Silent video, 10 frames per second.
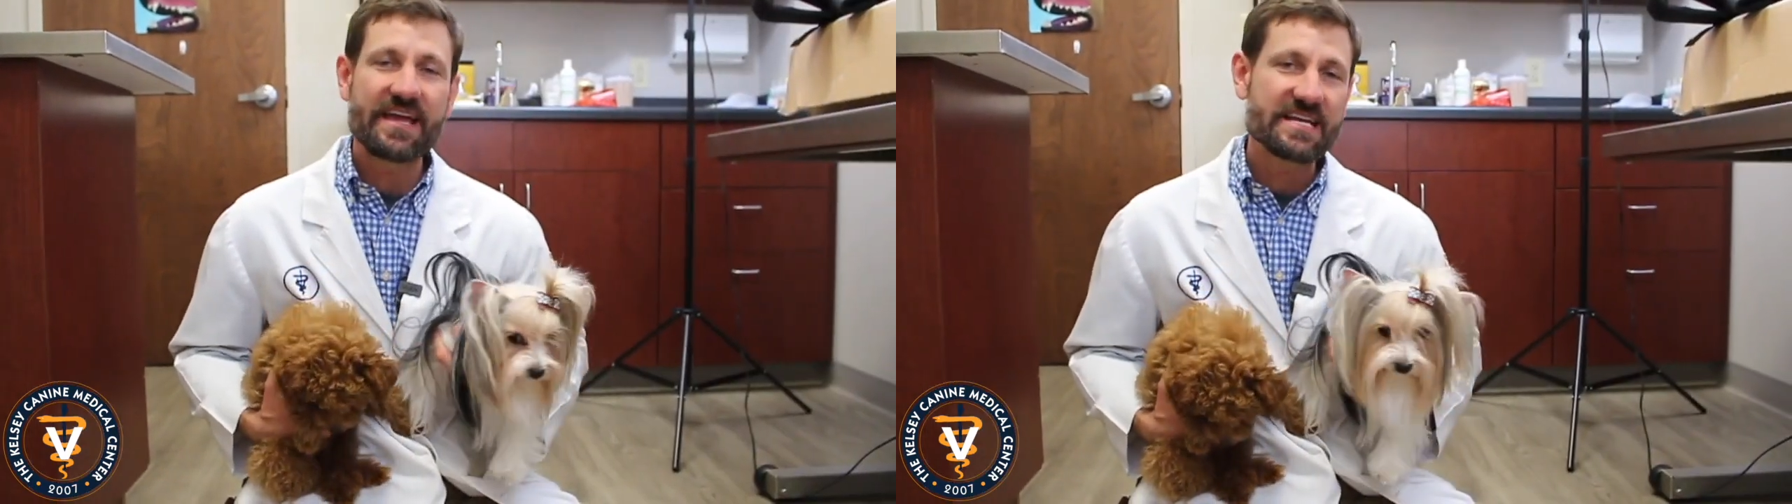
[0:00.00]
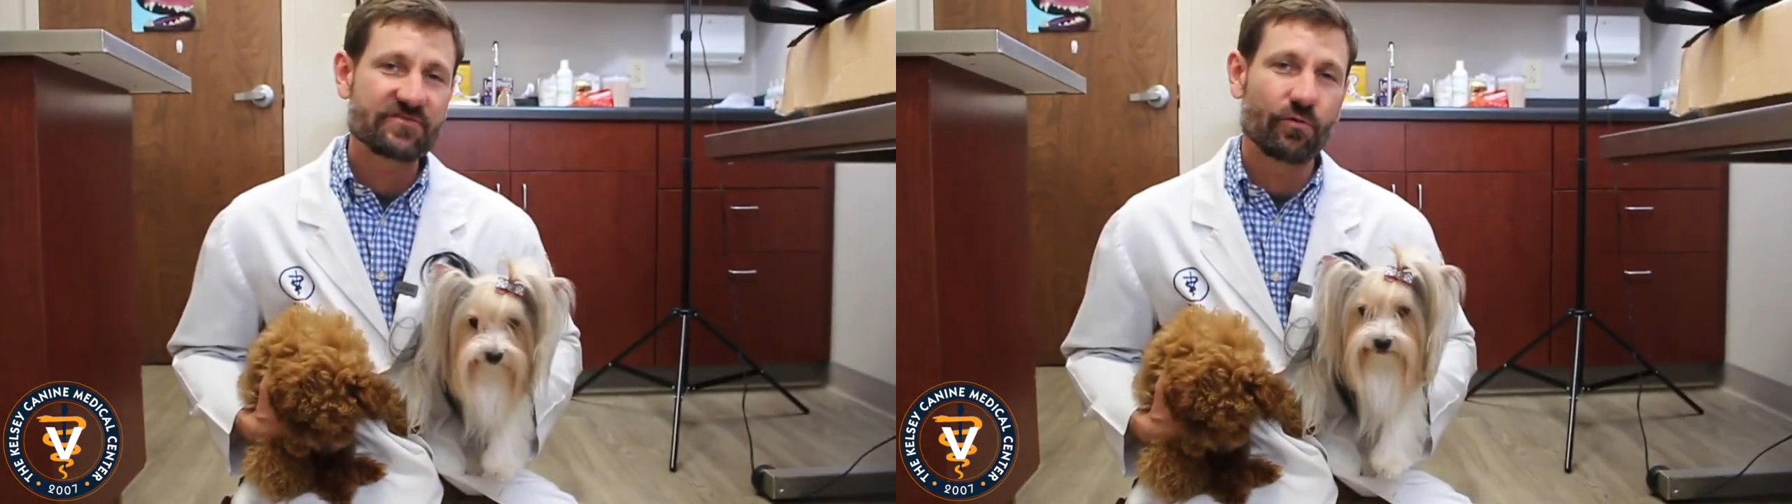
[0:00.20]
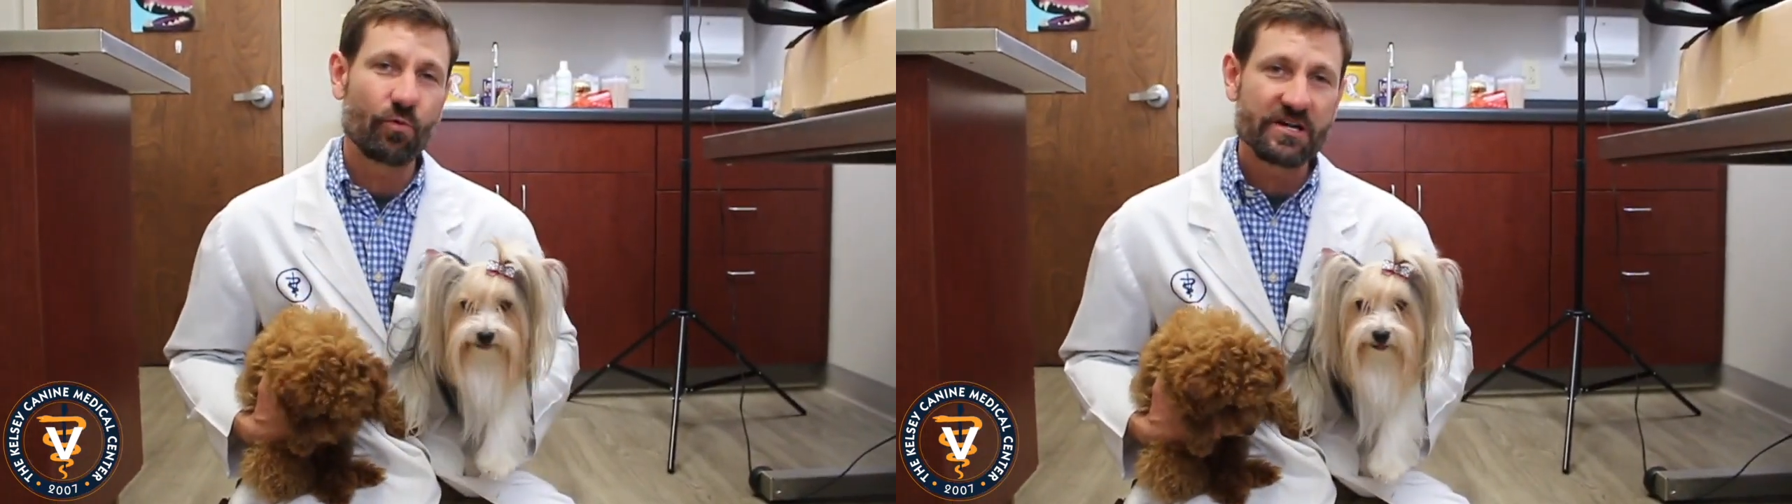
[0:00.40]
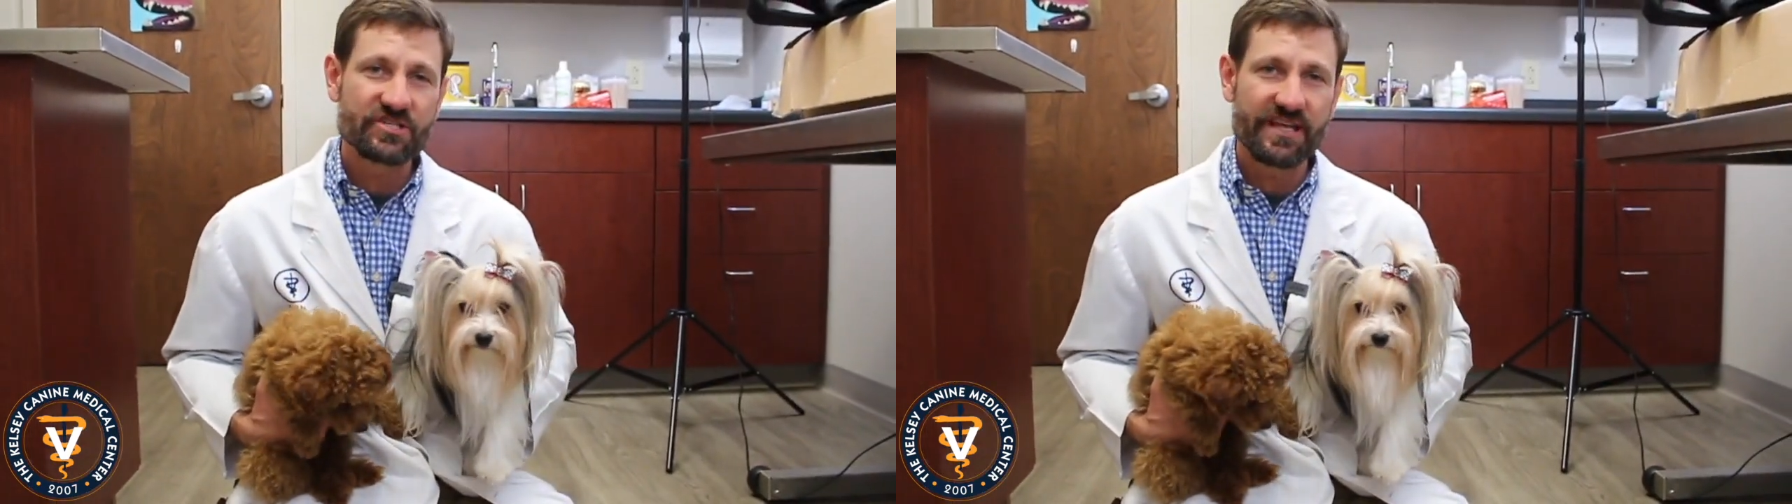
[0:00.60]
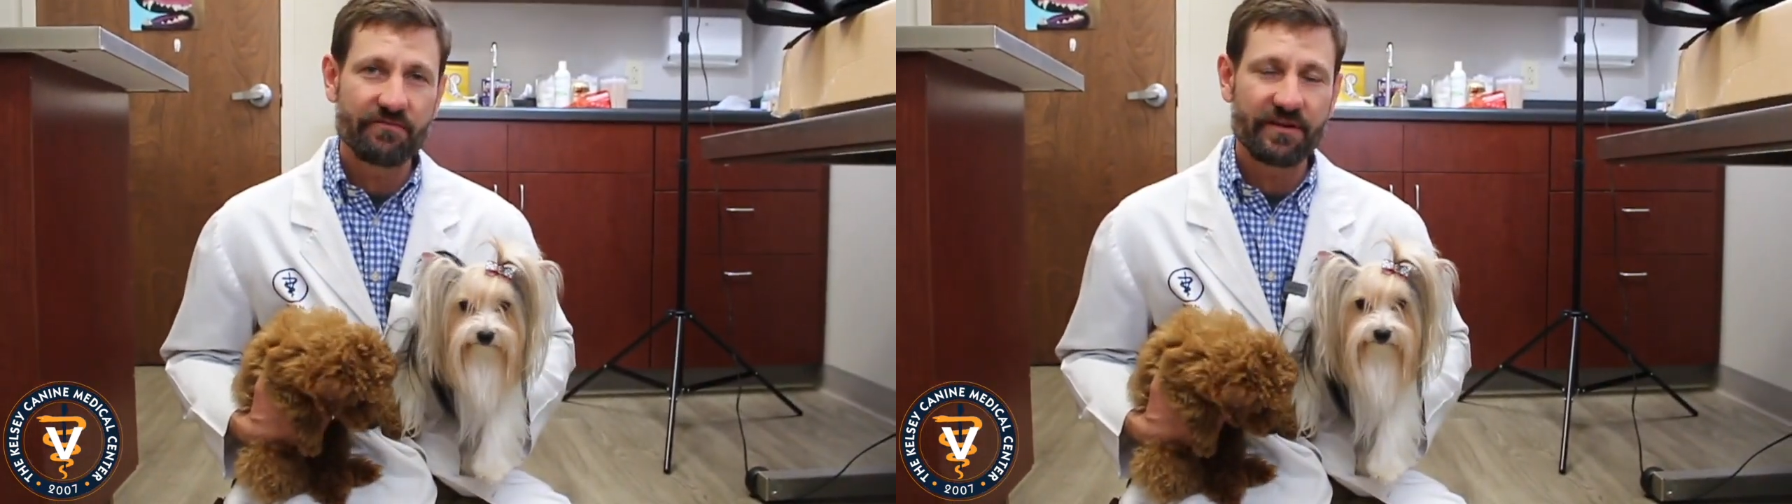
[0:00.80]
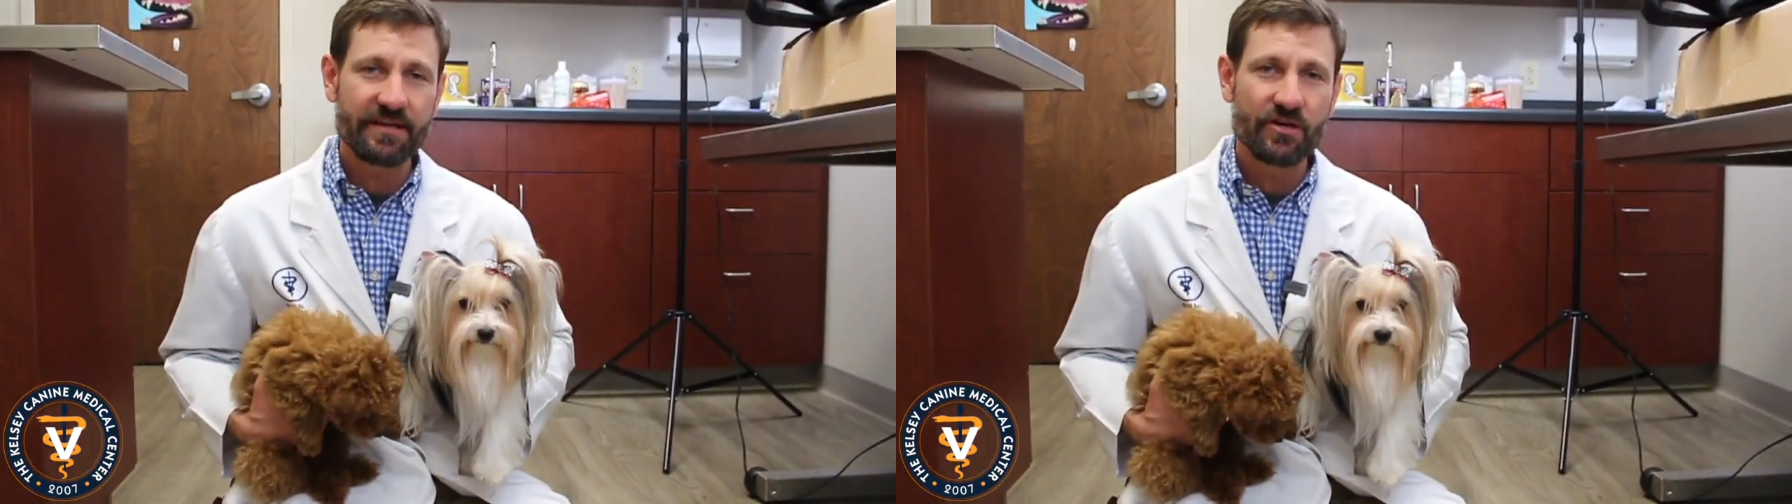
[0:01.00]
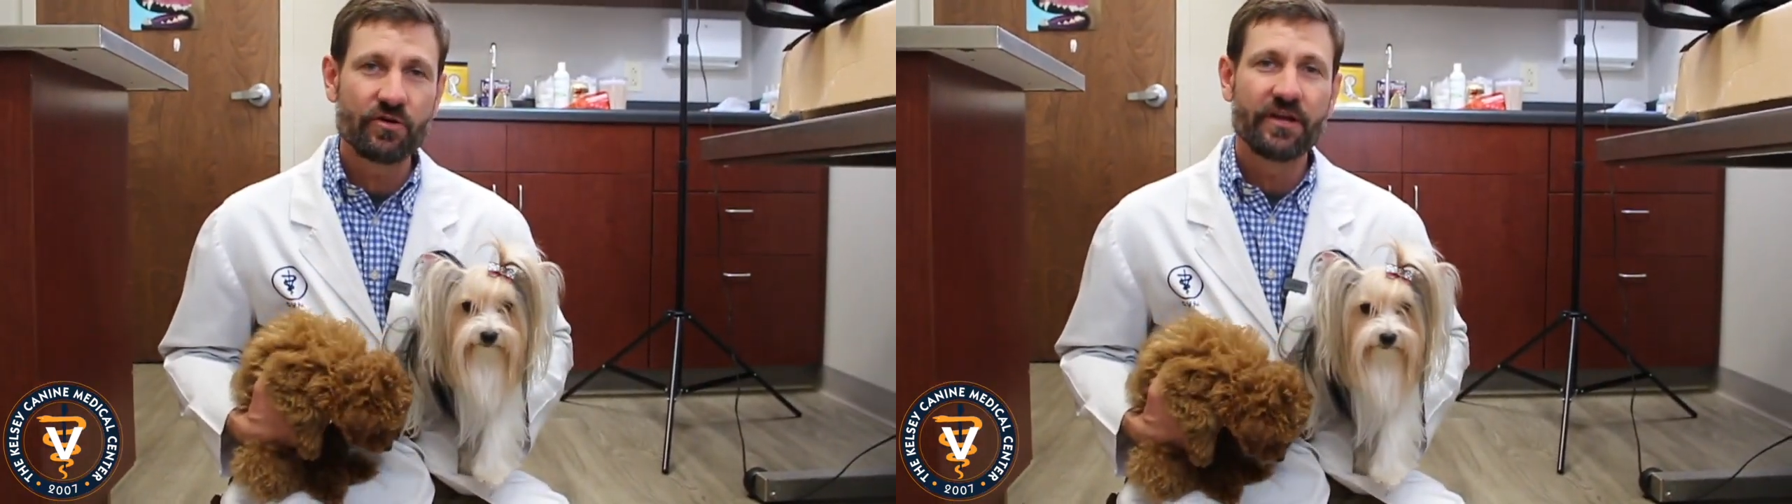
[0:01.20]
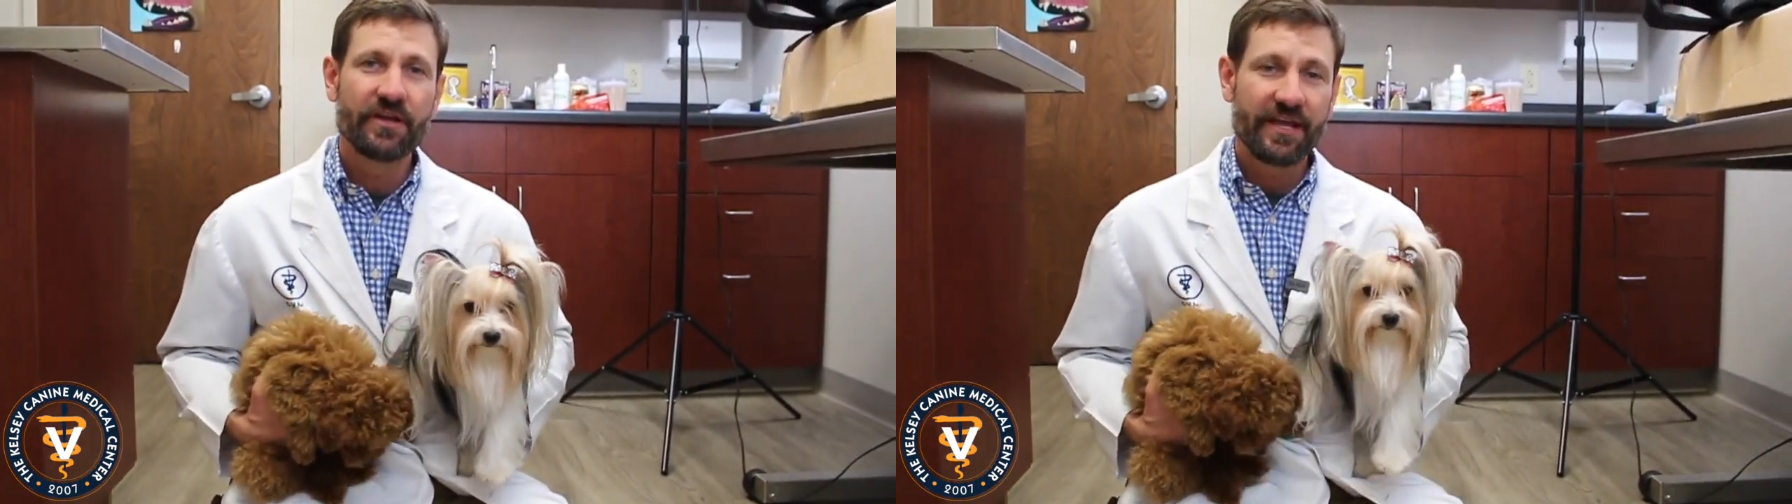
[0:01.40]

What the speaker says: Thanks for watching that video.